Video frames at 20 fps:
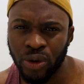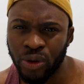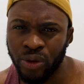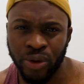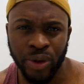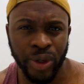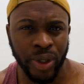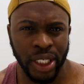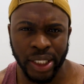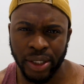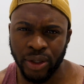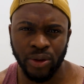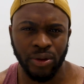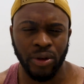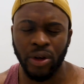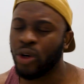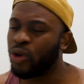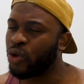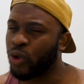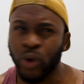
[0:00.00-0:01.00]

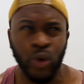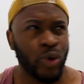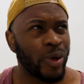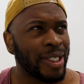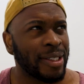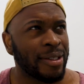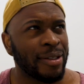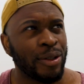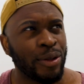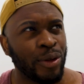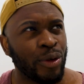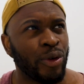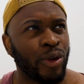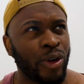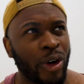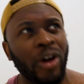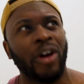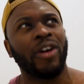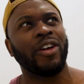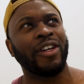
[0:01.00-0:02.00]
Ruis
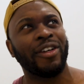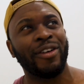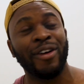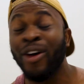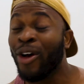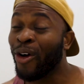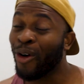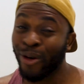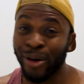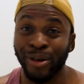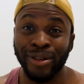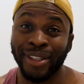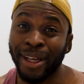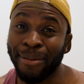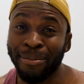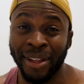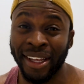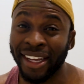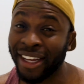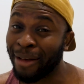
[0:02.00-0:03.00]
Rock or
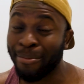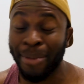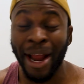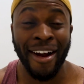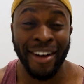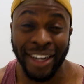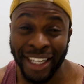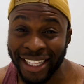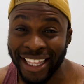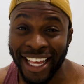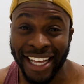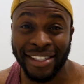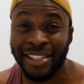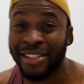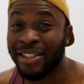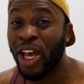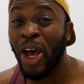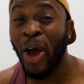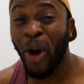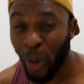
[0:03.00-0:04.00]
something. Apparently
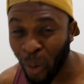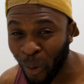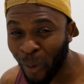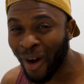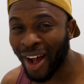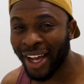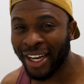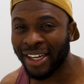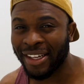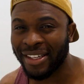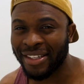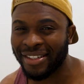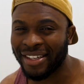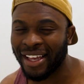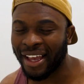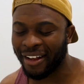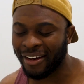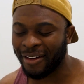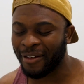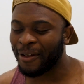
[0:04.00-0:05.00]
that's quite
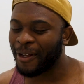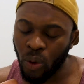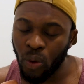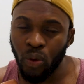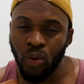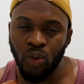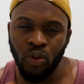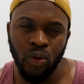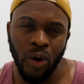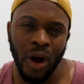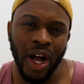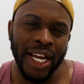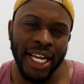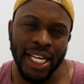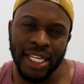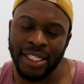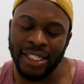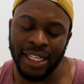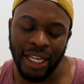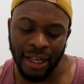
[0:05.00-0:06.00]
insane. What
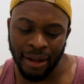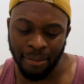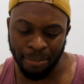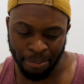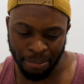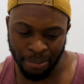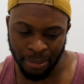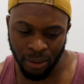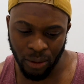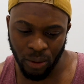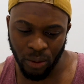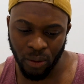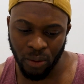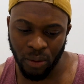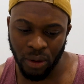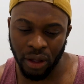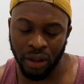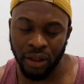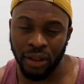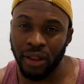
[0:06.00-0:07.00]
is up
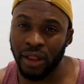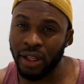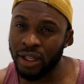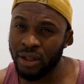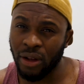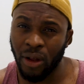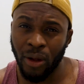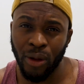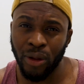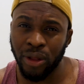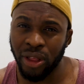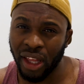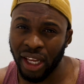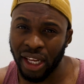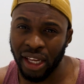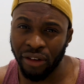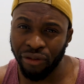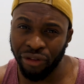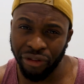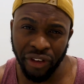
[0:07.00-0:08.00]
with this whole
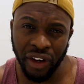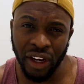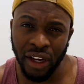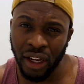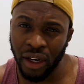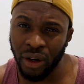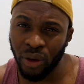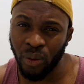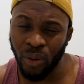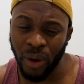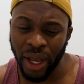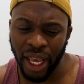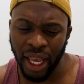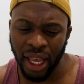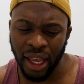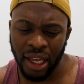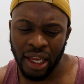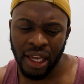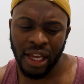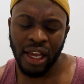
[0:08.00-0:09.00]
thing in Finland
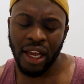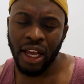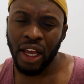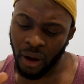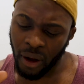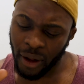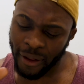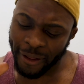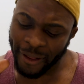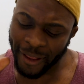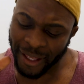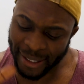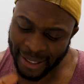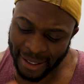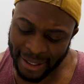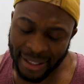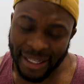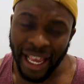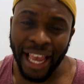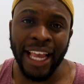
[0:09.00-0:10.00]
where the
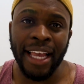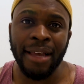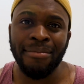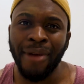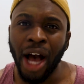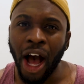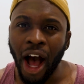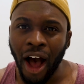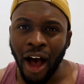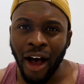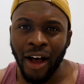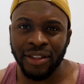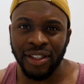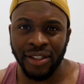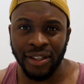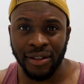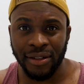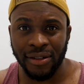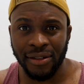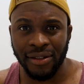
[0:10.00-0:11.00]
same
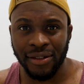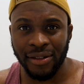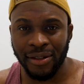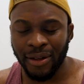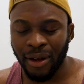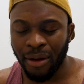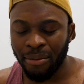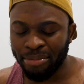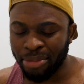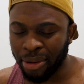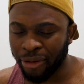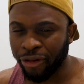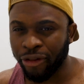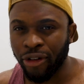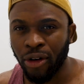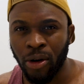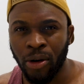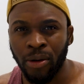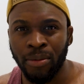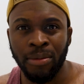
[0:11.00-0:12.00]
artists
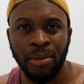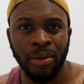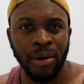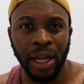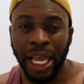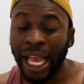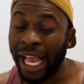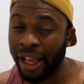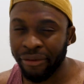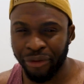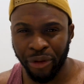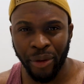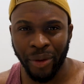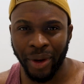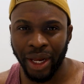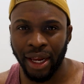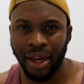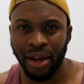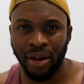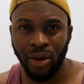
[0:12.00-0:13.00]
perform
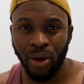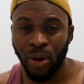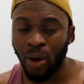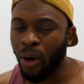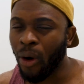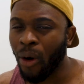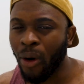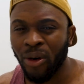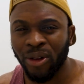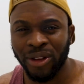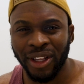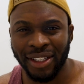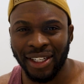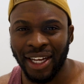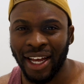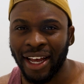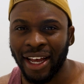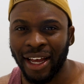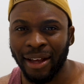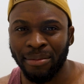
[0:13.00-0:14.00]
everywhere all the
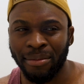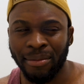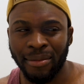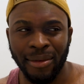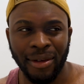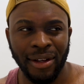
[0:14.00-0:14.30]
time?